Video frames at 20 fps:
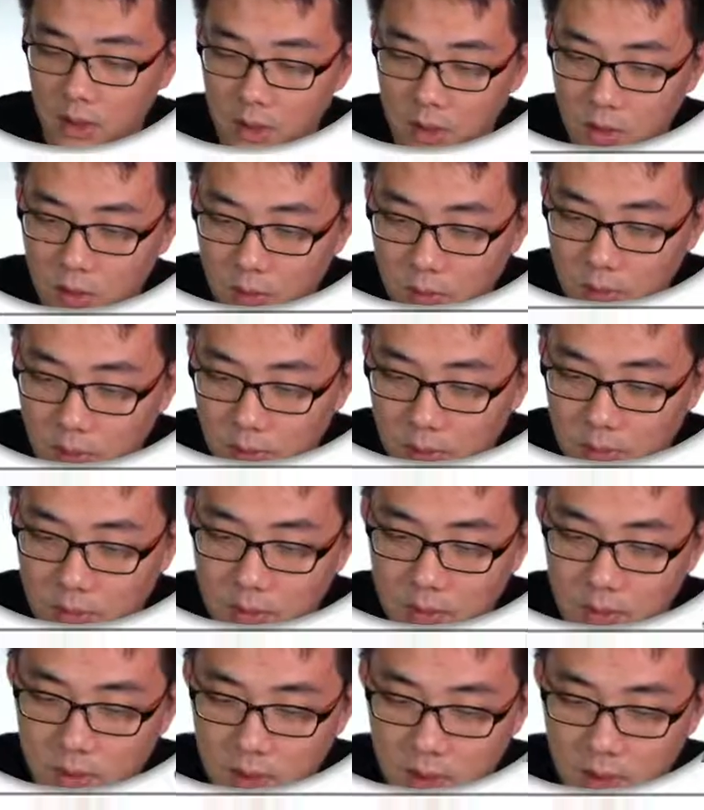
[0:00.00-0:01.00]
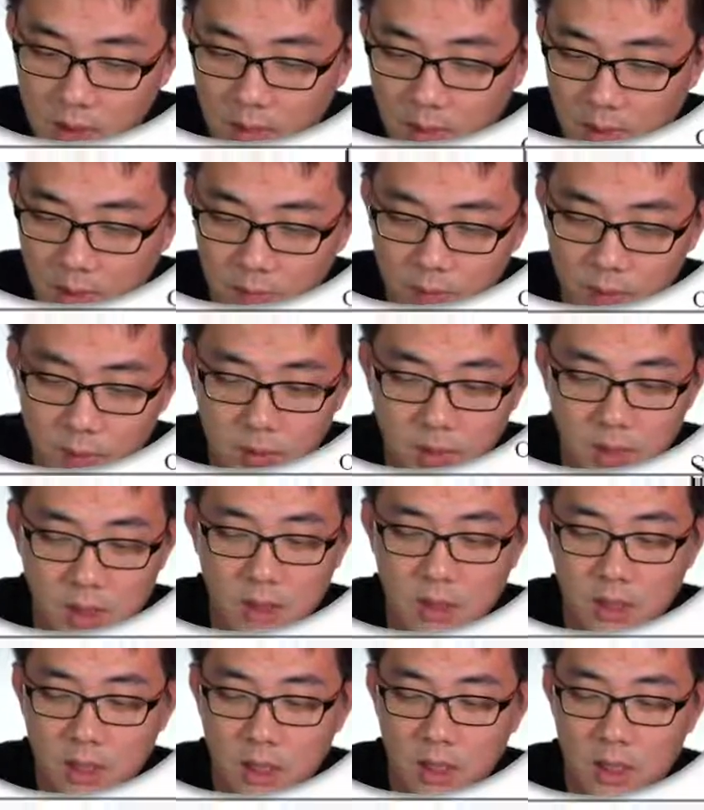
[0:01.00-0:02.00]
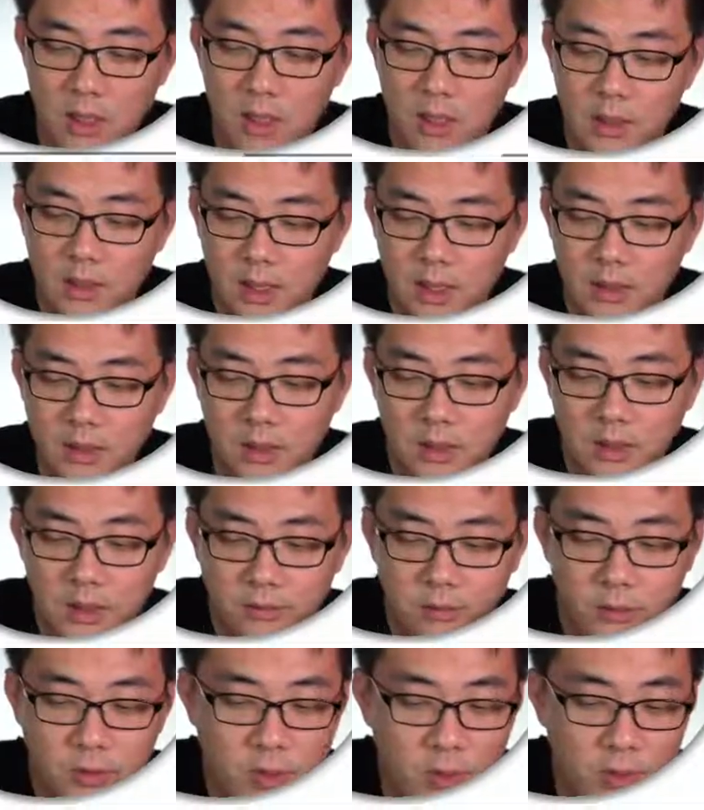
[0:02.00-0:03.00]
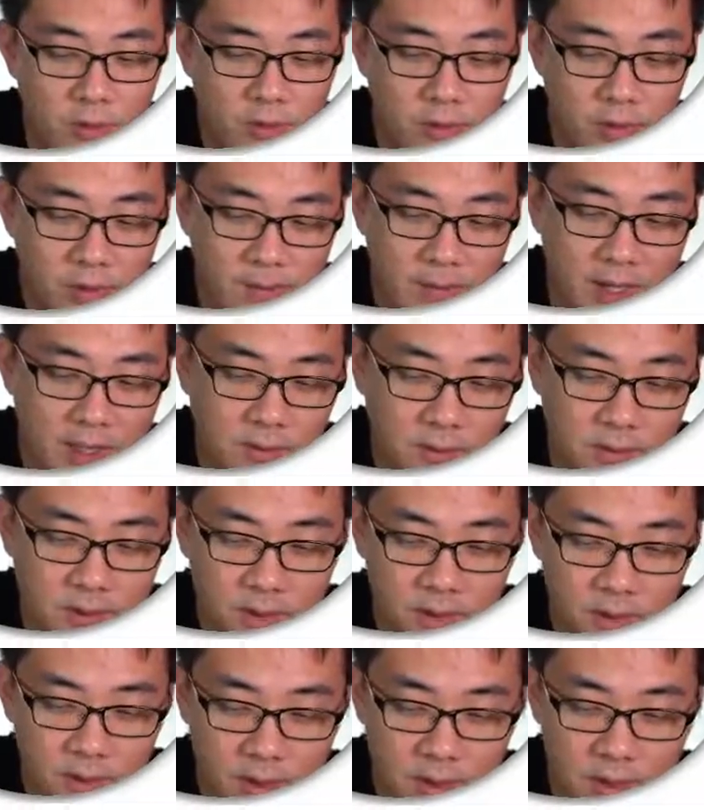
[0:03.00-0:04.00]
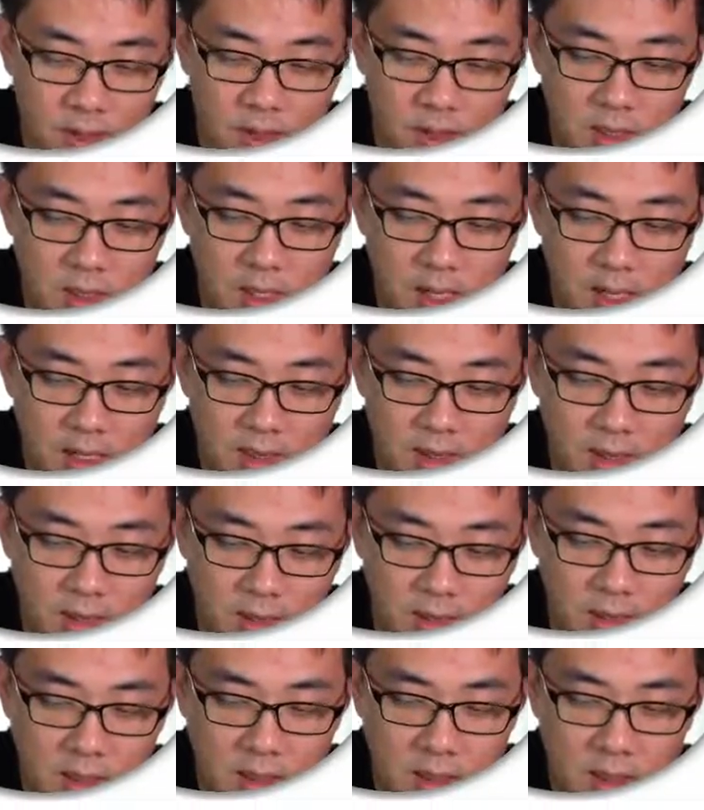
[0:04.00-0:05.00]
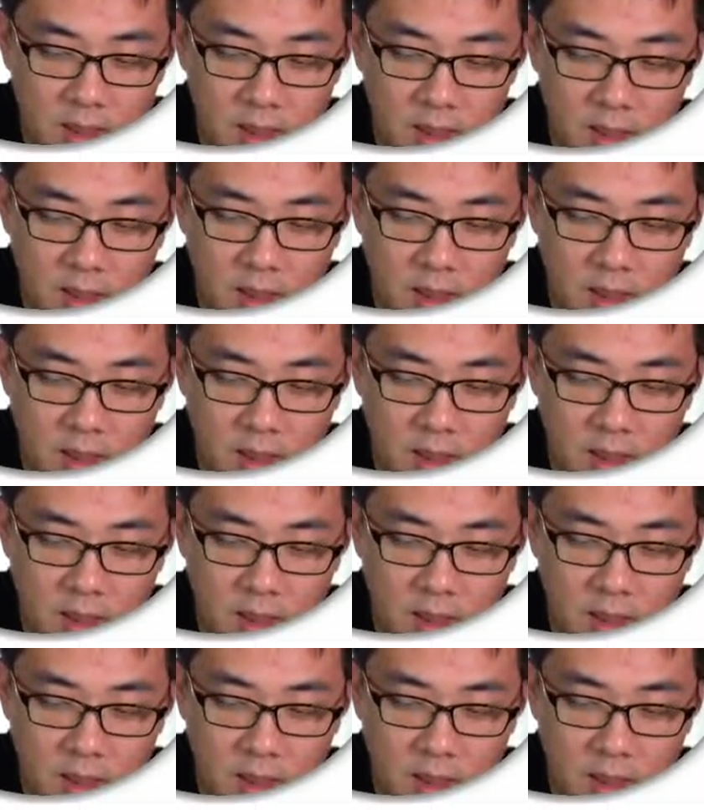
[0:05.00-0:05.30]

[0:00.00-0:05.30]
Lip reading: U equals to e to the power 2t. Then just differentiate with respect to t. dx dt.